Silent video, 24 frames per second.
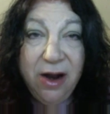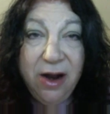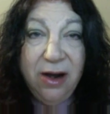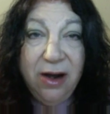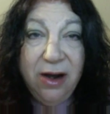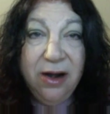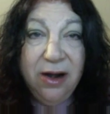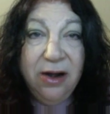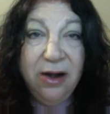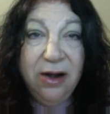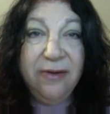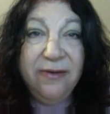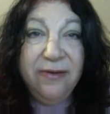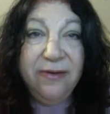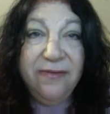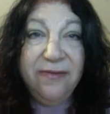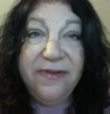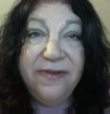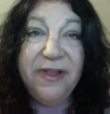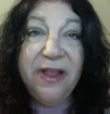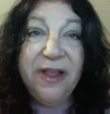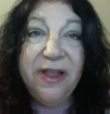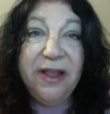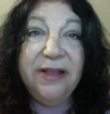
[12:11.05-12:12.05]
are
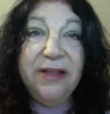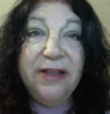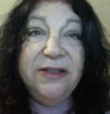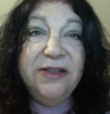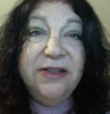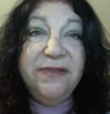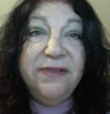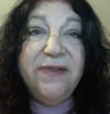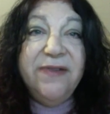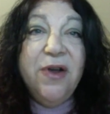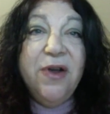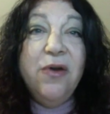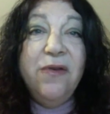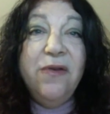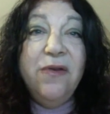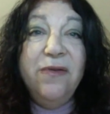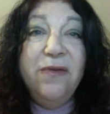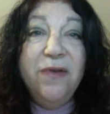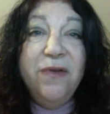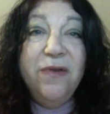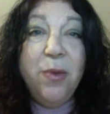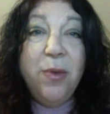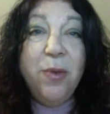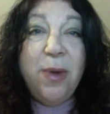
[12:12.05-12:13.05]
feelings of
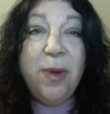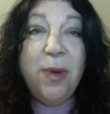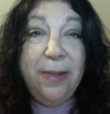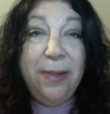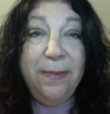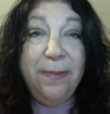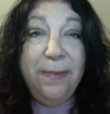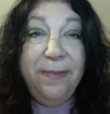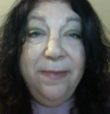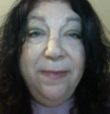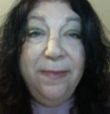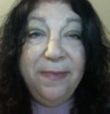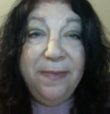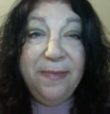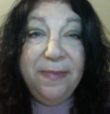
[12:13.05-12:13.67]
overwhelm.